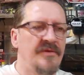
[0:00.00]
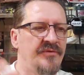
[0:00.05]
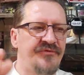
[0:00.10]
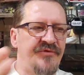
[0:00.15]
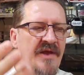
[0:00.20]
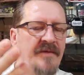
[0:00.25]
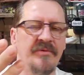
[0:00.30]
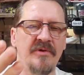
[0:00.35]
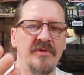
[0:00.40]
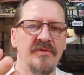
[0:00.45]

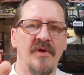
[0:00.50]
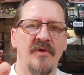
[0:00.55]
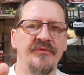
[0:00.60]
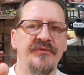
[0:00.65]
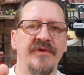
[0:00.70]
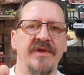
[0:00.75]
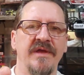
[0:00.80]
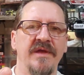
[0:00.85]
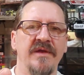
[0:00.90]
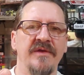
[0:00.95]
Several of
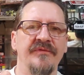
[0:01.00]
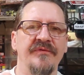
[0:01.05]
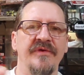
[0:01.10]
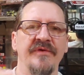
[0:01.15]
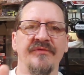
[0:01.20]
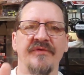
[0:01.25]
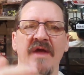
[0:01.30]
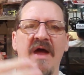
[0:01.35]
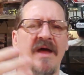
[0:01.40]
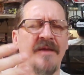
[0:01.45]
those keys
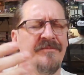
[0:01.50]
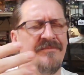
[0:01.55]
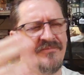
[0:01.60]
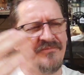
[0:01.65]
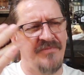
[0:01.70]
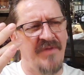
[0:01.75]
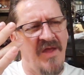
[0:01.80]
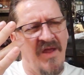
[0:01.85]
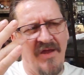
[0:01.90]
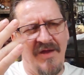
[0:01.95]
he's got
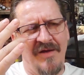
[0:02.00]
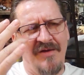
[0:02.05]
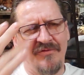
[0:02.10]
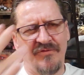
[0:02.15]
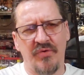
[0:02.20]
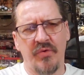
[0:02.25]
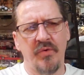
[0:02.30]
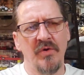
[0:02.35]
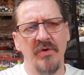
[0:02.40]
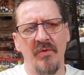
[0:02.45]

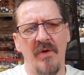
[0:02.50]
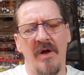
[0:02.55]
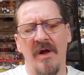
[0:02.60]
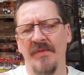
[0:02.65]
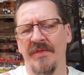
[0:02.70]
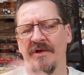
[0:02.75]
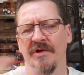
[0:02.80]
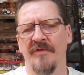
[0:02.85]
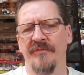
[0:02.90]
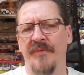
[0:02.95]
true
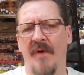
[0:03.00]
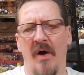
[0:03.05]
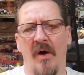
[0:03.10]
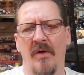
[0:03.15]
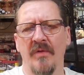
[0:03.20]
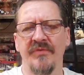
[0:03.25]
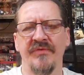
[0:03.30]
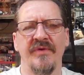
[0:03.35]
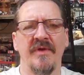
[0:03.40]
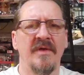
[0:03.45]
on that are
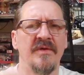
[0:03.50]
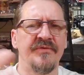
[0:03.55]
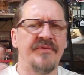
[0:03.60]
false.